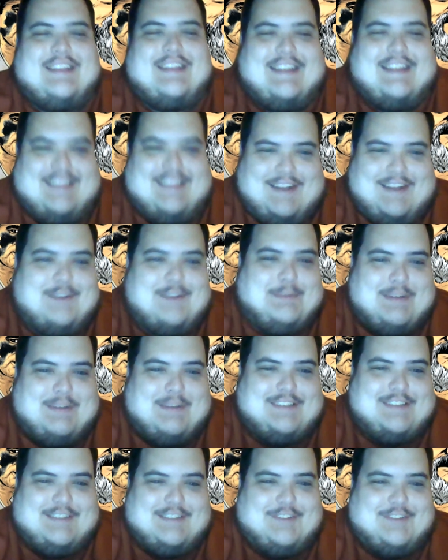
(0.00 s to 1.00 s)
in the
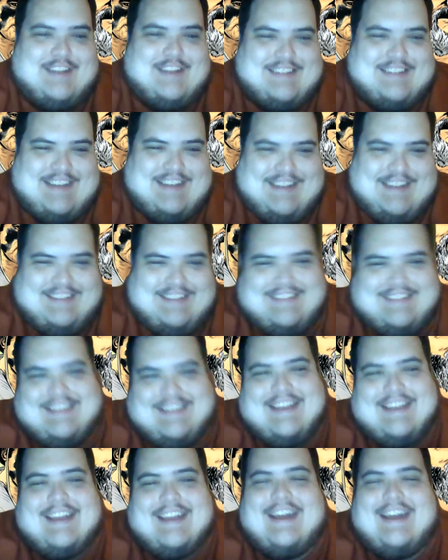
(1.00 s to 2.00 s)
Ghostbusters franchise.
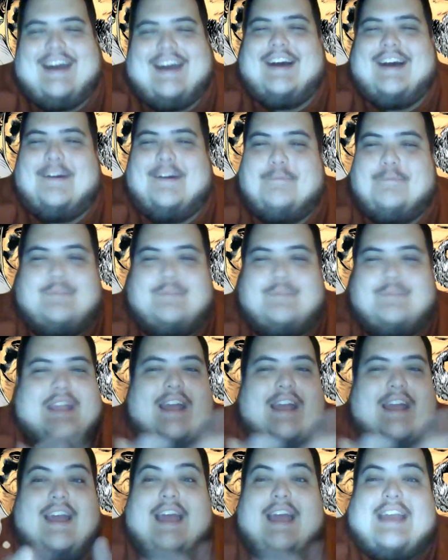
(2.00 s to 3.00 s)

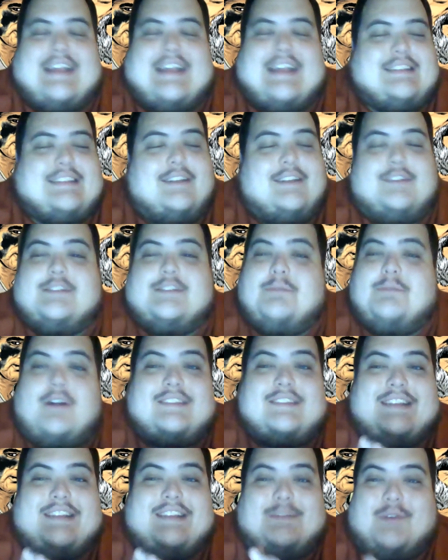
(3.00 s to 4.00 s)
It gets a little
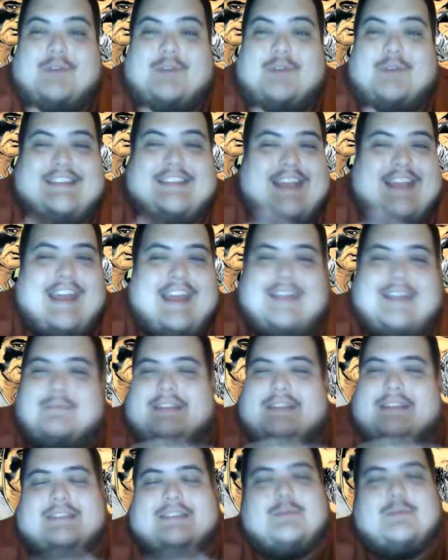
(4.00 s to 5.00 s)
schmaltzy towards the end, but
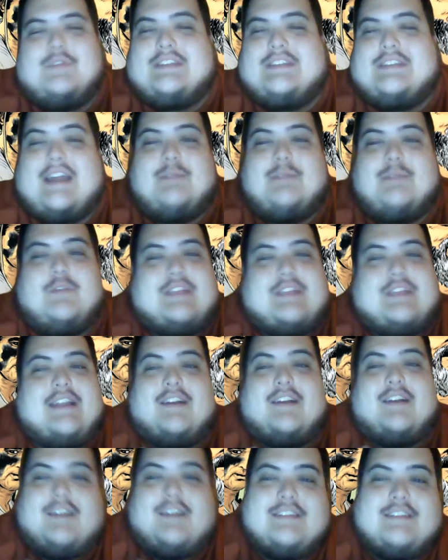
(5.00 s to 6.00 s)
this movie is the kind of movie that
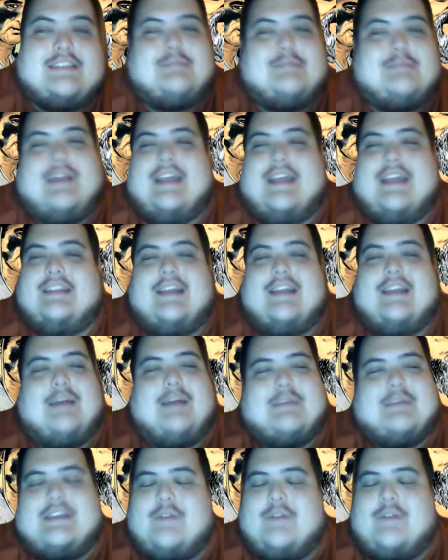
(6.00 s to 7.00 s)
earns it, man. I
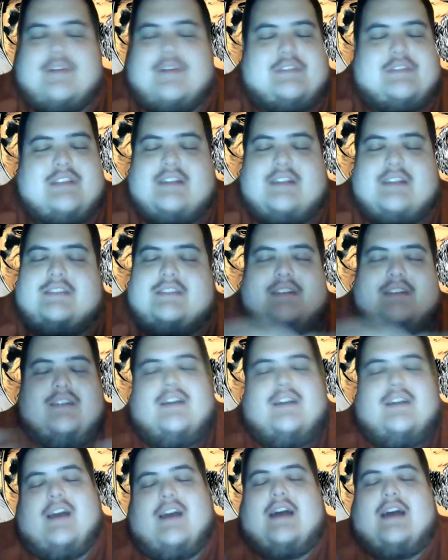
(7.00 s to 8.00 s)
mean, you have such a
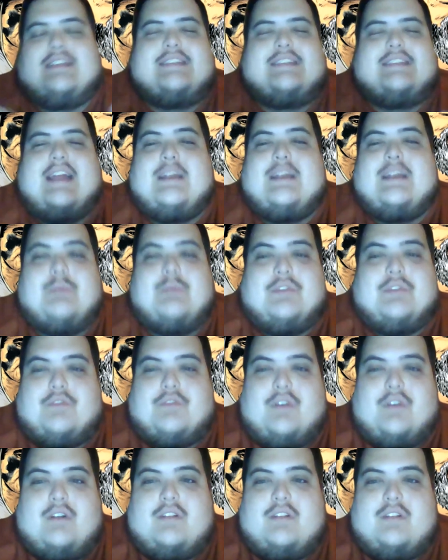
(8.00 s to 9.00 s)
stand-up and
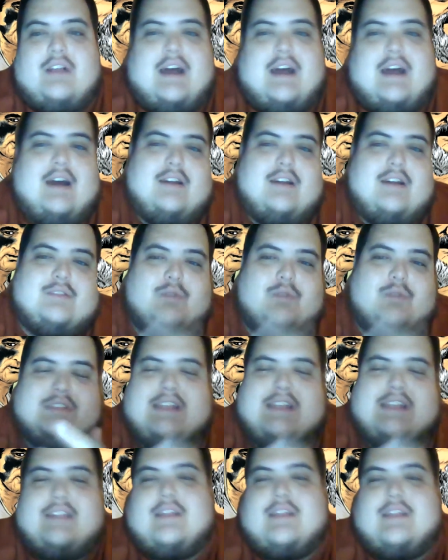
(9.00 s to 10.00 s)
thrill towards the
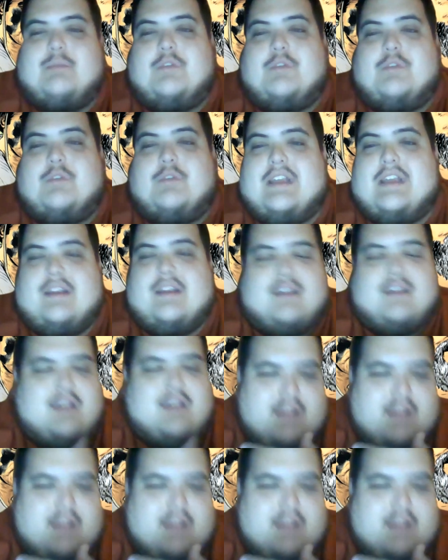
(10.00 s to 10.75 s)
end of that movie here.